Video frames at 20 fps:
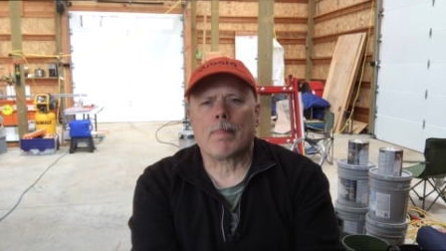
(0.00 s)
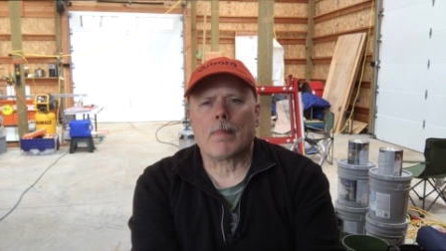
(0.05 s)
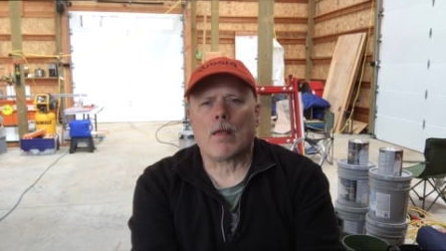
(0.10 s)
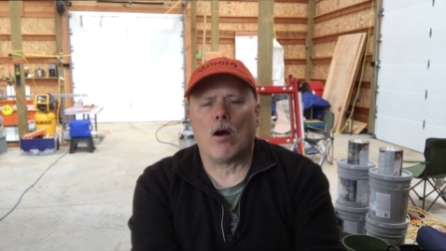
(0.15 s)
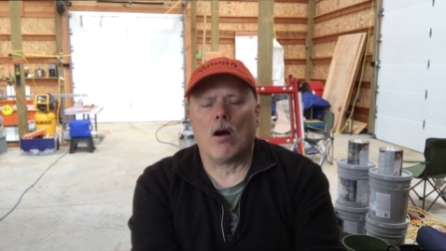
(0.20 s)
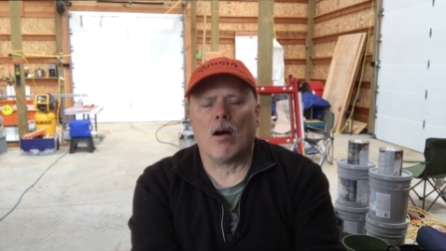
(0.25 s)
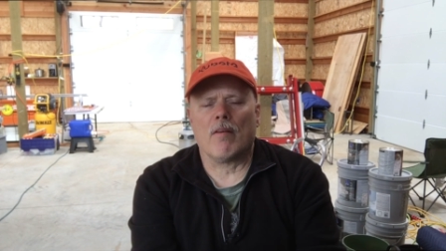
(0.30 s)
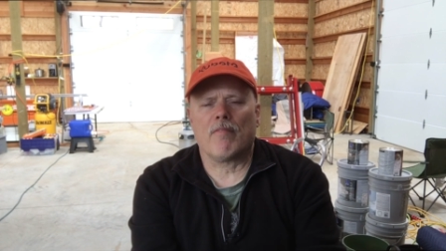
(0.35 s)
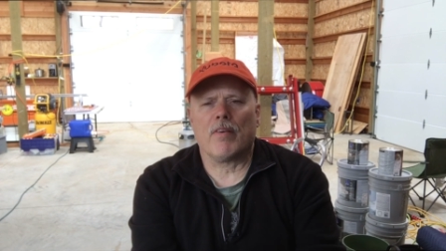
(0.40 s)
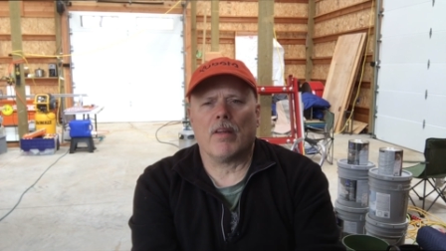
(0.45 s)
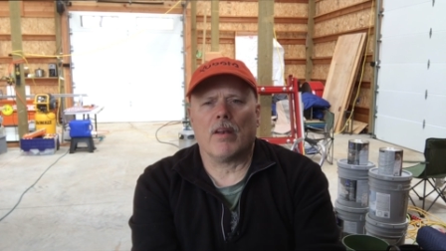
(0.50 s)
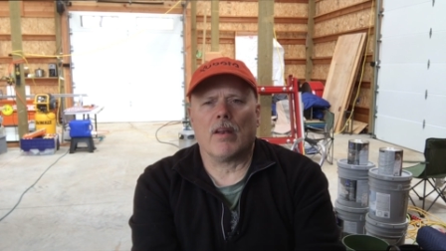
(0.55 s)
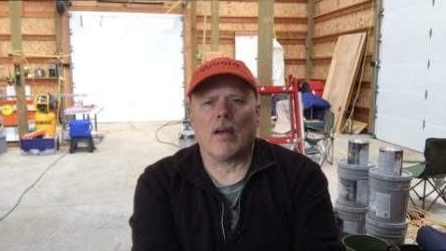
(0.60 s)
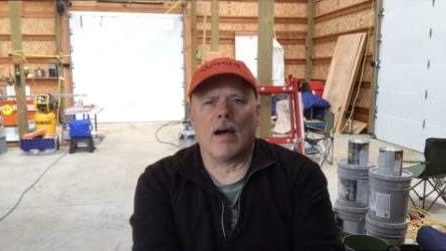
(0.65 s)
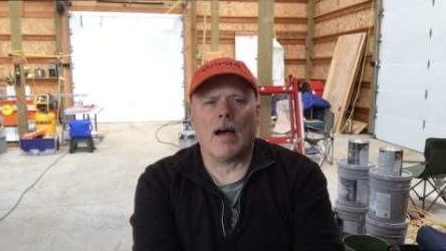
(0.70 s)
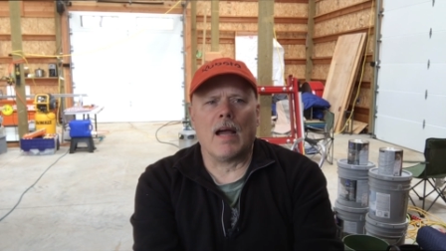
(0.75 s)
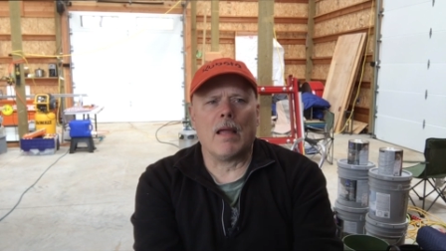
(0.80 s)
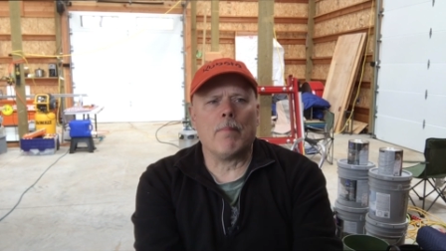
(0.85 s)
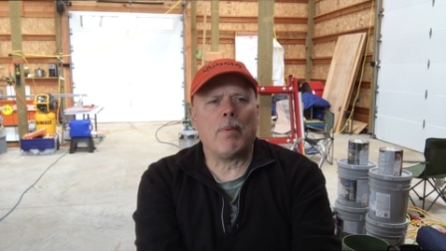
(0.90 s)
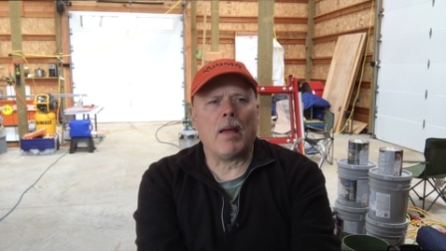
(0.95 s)
off an
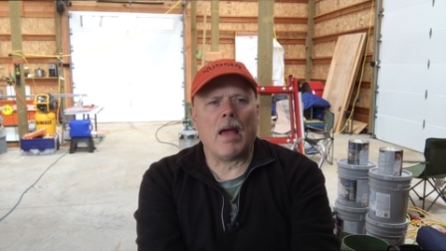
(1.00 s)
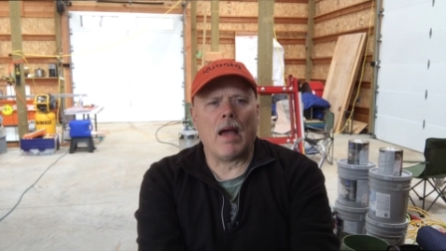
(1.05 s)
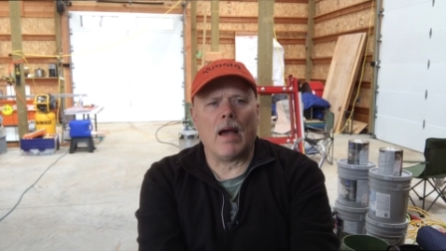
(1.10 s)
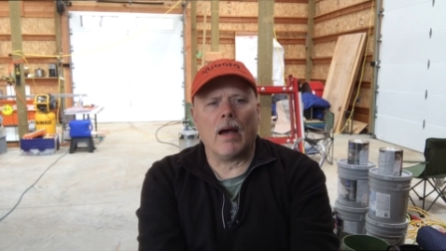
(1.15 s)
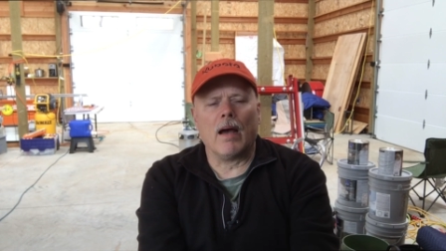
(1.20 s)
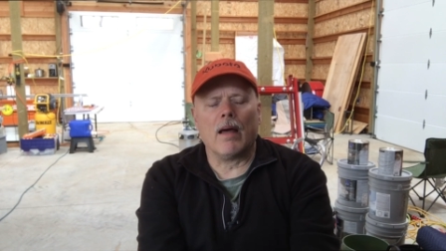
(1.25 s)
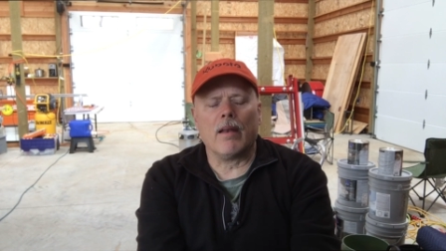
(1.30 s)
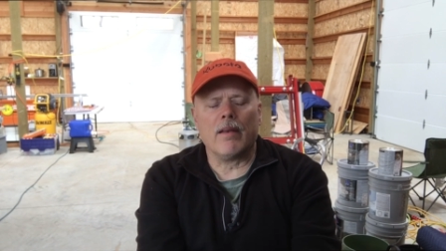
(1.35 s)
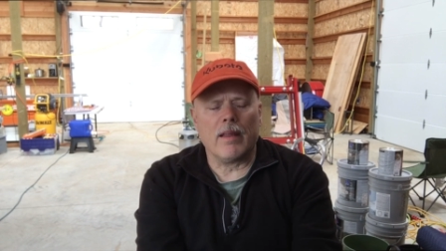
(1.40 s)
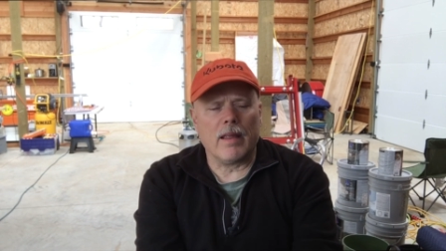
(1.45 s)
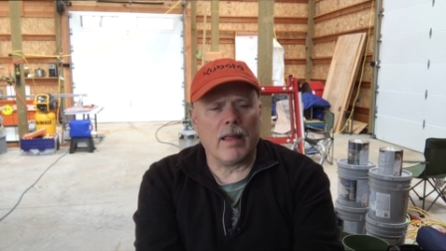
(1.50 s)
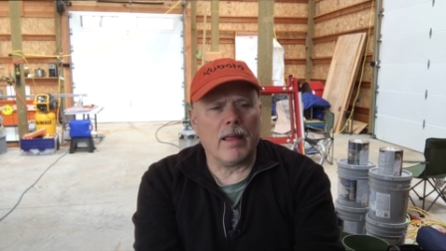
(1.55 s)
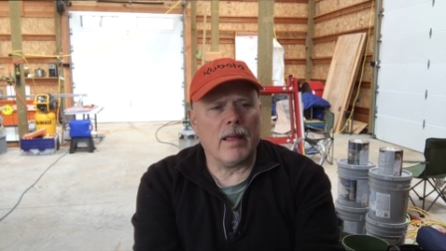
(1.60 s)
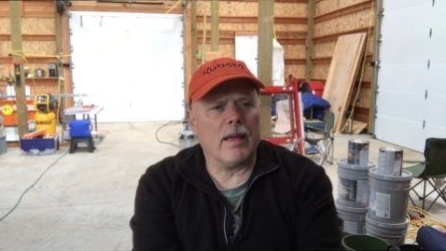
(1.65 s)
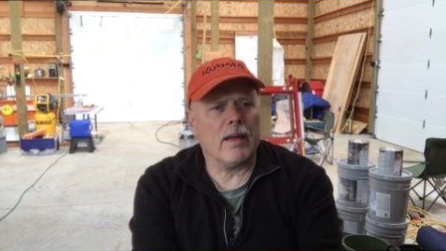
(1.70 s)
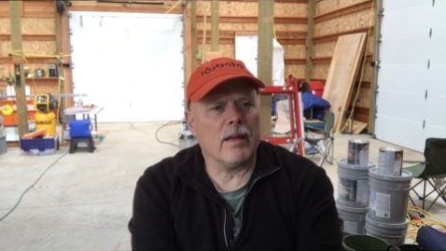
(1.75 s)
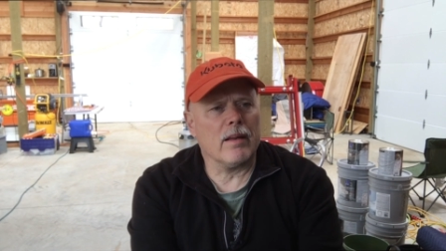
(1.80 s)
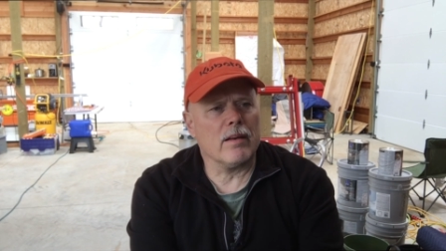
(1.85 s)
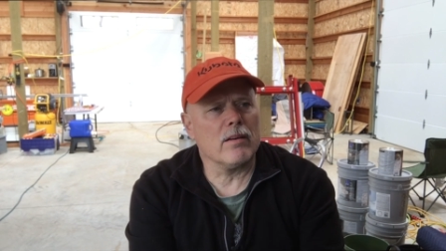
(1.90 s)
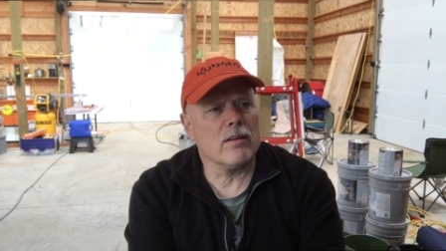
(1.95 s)
iPad
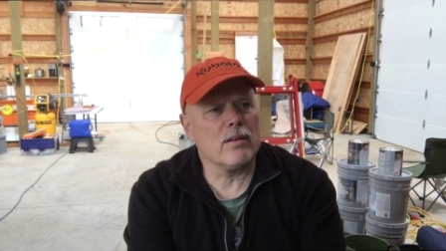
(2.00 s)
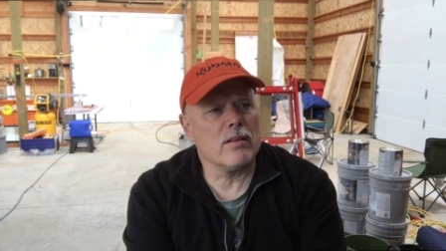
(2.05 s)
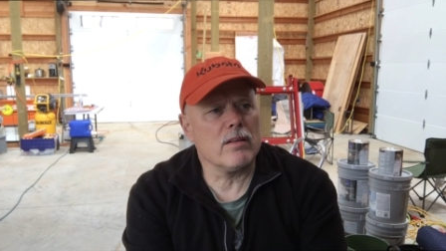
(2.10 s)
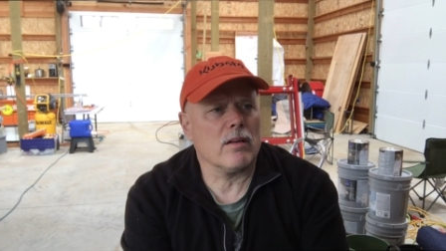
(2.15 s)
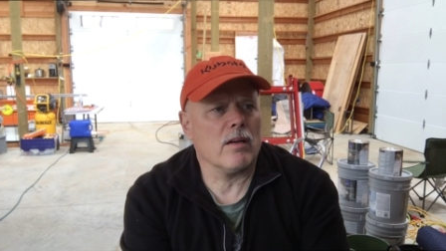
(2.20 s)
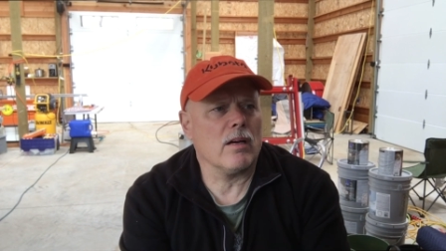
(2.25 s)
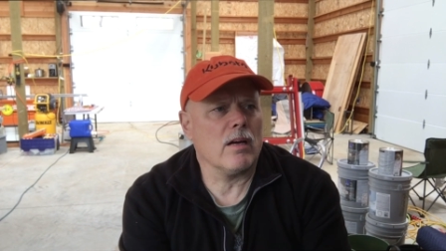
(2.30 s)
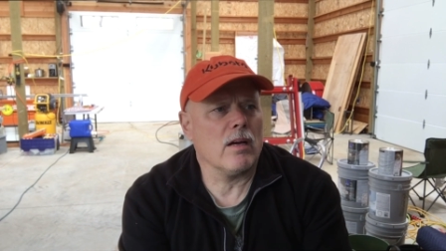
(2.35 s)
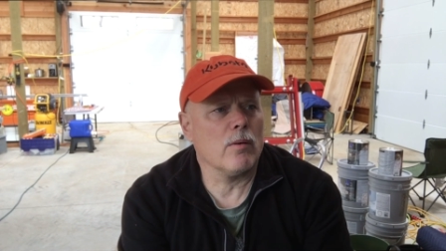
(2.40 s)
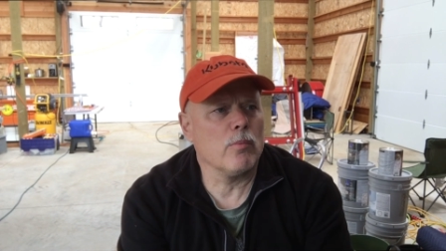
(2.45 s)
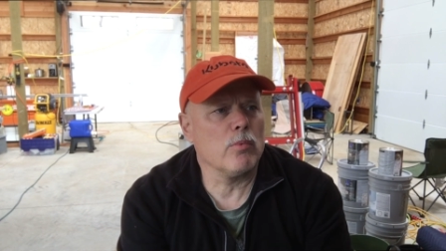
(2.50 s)
and uh,